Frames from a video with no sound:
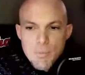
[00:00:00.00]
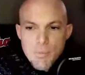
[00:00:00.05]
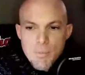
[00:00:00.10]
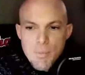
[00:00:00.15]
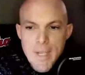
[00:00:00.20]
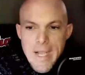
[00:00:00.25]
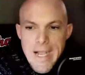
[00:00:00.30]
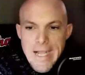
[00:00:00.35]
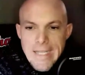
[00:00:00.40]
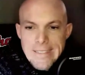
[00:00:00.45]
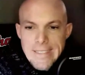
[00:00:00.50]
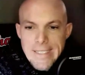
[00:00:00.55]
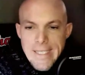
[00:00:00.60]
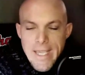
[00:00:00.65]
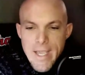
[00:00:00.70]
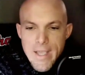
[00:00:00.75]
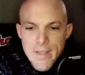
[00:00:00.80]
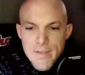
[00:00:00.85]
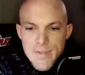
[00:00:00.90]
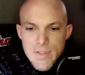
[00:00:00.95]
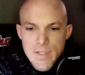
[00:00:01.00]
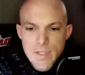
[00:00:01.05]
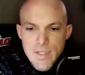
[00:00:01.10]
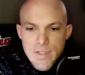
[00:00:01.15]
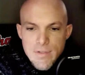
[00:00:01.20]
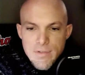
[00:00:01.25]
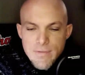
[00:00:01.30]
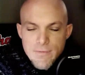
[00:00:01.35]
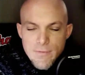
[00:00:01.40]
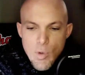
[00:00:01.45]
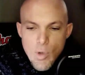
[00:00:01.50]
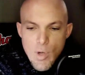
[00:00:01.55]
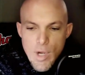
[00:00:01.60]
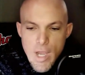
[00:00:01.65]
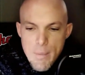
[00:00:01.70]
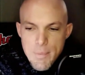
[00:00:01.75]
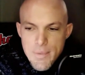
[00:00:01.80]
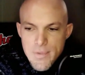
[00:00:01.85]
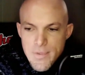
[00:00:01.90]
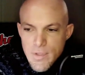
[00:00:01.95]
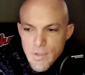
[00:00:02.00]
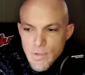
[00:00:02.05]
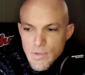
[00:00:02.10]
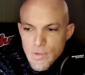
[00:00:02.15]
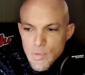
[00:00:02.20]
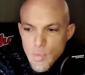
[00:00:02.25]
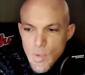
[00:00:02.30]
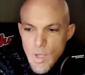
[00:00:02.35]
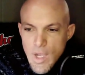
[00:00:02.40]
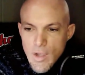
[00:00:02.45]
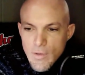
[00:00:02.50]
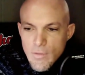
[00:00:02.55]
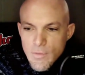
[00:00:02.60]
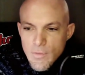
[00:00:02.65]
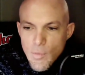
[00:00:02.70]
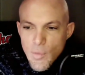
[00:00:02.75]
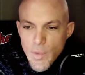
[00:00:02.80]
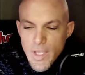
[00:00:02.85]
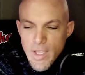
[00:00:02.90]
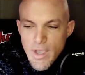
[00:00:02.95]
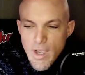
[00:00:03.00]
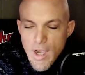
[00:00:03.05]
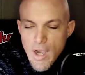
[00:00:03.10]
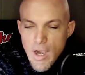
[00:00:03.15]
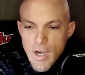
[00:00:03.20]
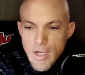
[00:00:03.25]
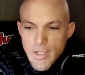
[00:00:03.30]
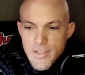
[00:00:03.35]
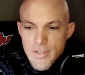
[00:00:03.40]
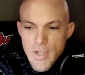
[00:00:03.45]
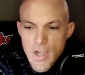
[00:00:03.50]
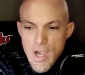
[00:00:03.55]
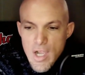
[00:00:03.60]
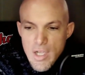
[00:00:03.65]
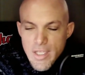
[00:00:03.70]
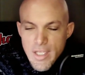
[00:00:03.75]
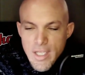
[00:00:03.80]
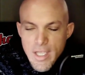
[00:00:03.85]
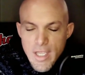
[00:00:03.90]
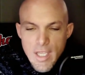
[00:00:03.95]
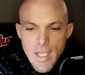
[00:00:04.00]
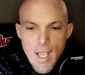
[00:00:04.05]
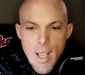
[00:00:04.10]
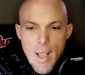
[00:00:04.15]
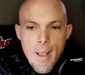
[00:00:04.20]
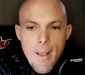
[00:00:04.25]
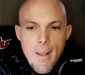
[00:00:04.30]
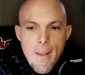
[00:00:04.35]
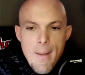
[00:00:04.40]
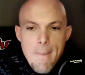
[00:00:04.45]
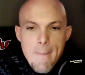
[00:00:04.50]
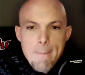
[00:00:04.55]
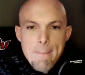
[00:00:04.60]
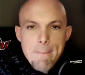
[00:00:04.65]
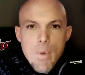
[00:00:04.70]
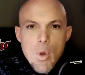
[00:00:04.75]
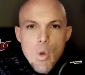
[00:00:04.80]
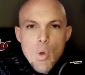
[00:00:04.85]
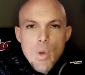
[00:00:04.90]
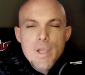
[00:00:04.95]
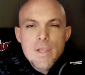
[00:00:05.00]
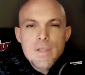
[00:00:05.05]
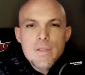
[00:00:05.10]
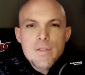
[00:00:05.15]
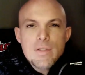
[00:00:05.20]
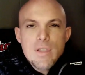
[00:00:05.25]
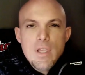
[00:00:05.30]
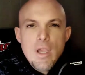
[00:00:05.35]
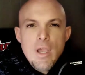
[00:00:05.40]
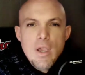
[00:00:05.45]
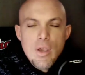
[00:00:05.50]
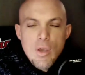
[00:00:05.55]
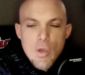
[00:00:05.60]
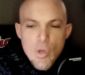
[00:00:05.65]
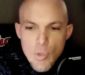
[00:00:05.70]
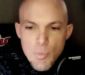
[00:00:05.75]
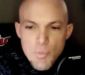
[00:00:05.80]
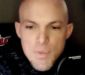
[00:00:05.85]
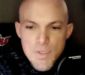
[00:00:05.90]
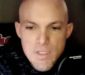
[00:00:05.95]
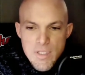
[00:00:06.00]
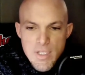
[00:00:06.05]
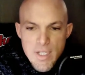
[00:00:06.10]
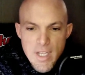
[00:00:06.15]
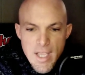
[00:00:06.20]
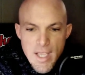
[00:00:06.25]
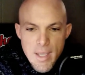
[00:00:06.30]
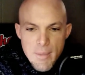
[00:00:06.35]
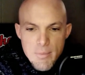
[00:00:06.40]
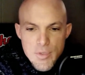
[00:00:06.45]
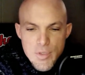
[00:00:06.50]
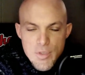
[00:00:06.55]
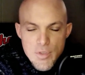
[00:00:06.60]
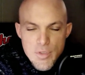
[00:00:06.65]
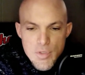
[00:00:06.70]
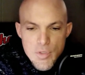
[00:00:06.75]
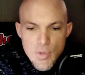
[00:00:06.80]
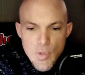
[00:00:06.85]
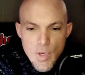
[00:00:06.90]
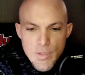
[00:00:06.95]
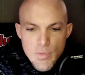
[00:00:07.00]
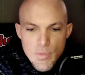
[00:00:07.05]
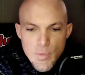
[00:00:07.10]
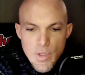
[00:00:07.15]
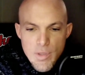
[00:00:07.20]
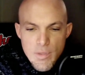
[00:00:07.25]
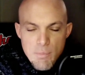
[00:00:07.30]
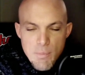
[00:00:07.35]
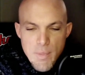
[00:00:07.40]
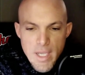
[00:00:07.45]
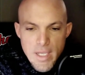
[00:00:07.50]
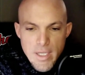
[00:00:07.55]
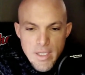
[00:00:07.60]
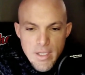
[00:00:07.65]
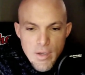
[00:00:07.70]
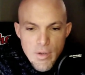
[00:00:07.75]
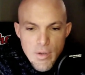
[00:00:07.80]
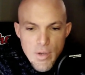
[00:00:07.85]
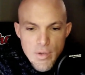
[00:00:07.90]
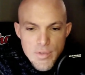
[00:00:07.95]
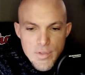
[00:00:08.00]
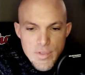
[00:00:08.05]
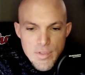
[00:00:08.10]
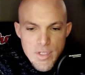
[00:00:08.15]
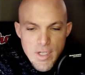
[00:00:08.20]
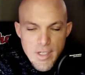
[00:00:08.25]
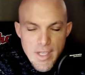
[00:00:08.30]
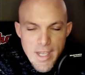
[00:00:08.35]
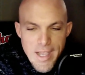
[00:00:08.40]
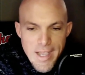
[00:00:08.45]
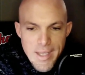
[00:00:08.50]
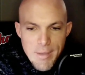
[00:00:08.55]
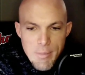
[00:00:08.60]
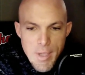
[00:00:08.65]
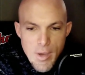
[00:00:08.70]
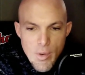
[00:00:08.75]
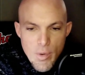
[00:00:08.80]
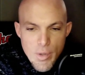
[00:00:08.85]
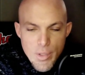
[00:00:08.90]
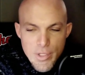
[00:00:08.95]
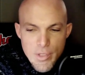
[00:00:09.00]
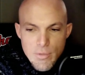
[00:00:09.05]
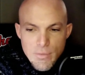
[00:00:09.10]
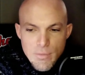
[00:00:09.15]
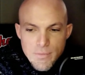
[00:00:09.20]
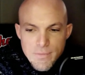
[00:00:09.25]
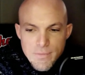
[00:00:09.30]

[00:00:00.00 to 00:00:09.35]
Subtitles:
Podcast, Season 4, Episode 12. We are talking boys hoops today. I'm joined with my co-host, Doug Hyam. How are you?